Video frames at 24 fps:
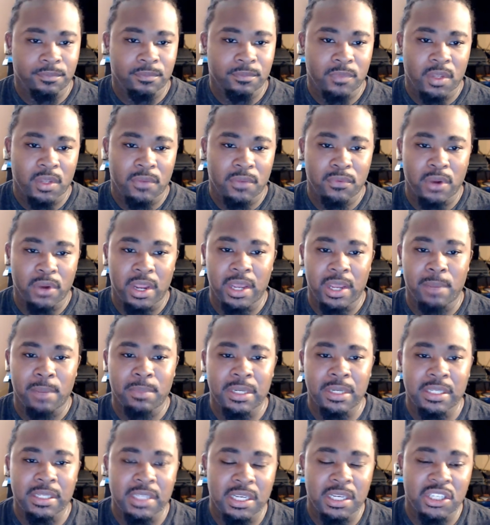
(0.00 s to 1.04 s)
for
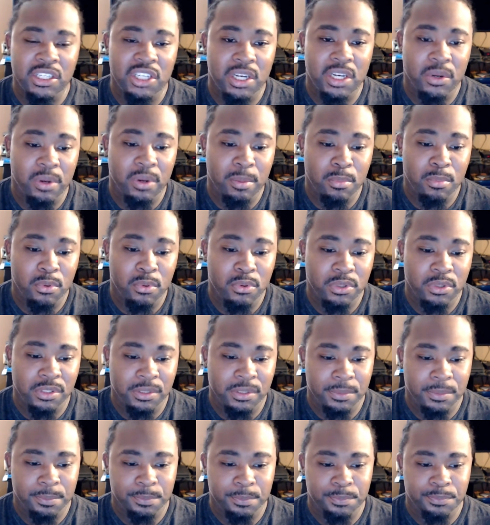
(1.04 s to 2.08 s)
AMD's engineering boards.
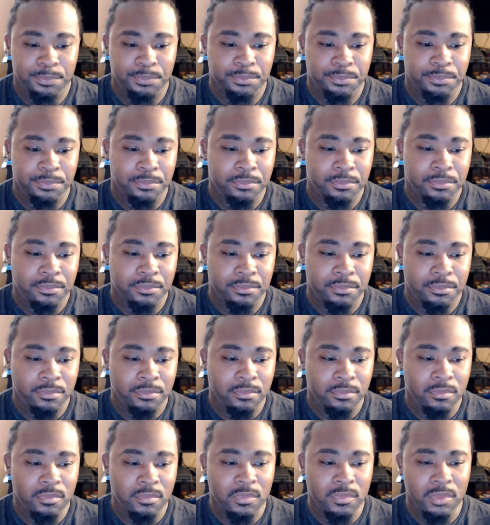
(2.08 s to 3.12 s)

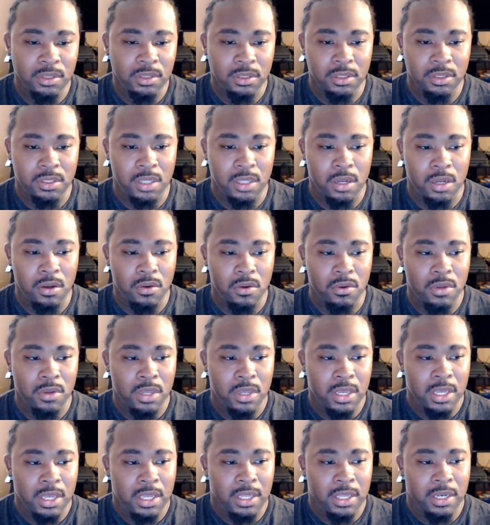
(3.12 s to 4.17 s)
So
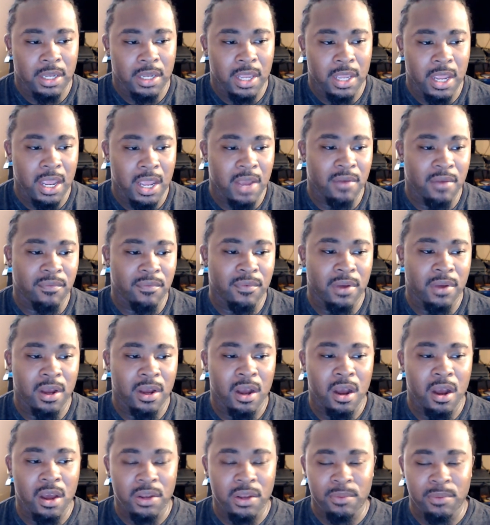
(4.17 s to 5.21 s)
they have an
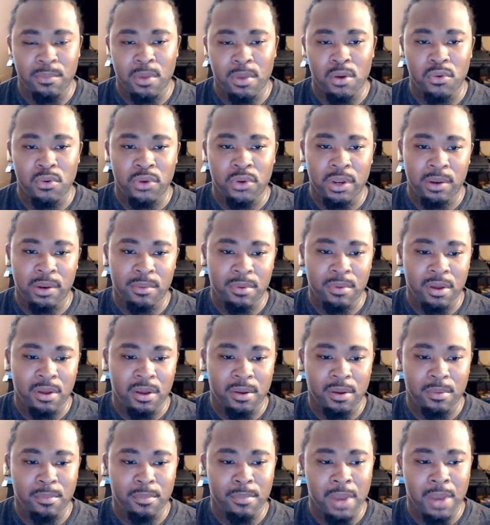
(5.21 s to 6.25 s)
unmolded
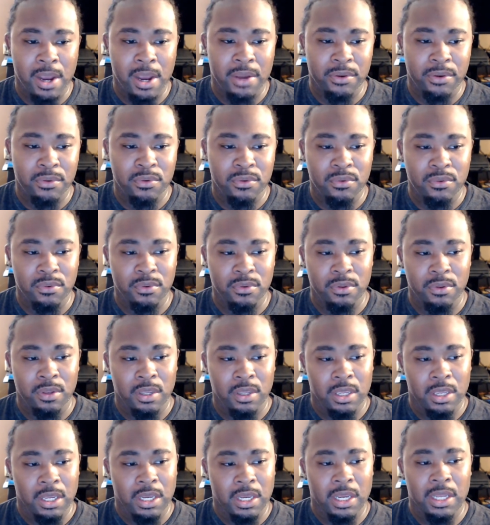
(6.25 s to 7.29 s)
model
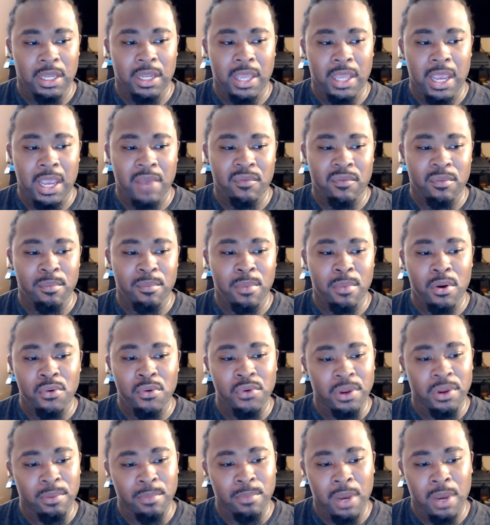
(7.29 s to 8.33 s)
and they have a
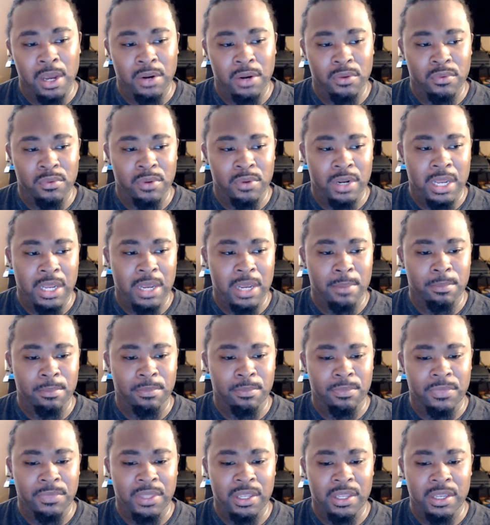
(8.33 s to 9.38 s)
molded model, and
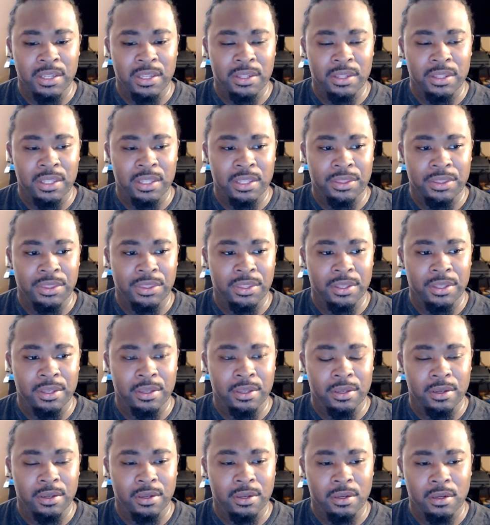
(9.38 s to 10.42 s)
I'm thinking that the
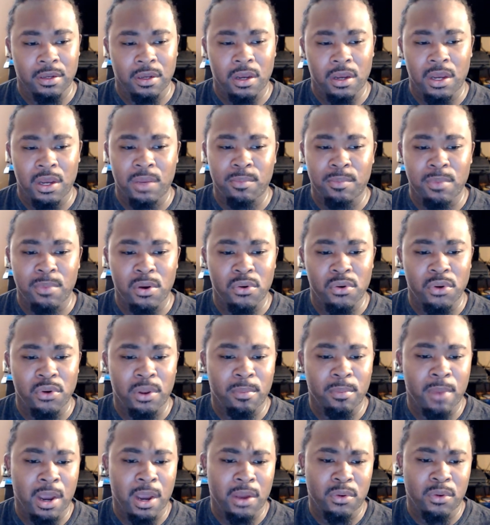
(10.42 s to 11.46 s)
unmolded
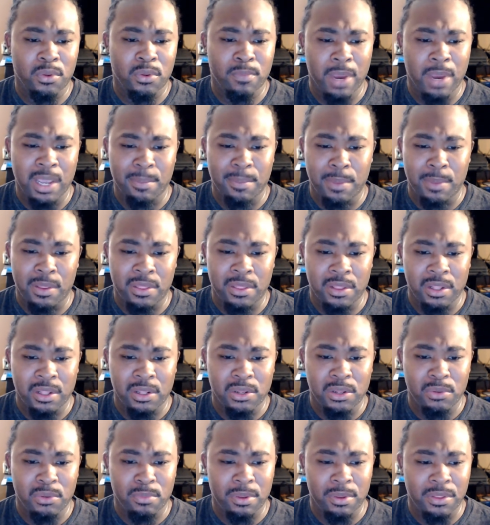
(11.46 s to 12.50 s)
model might be the
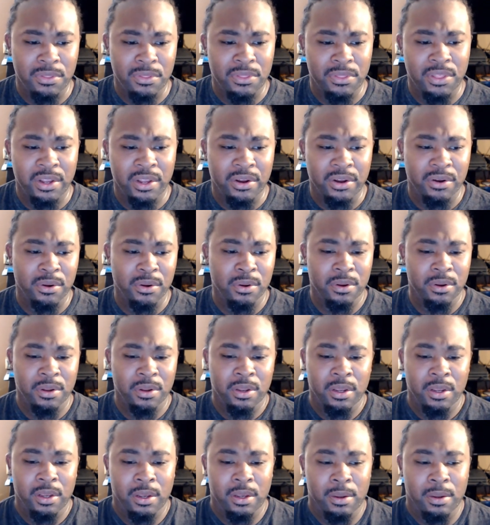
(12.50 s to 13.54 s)
little bit thicker
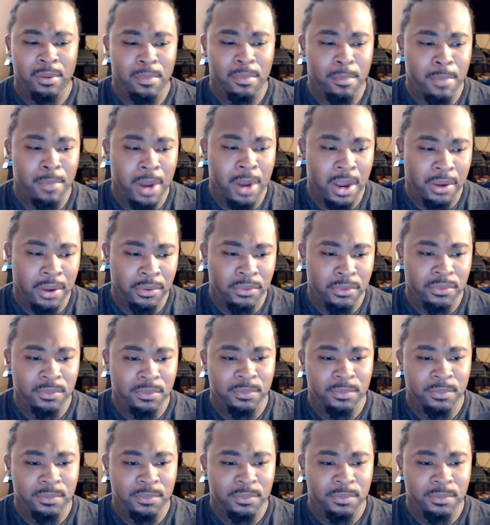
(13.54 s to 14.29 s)
model,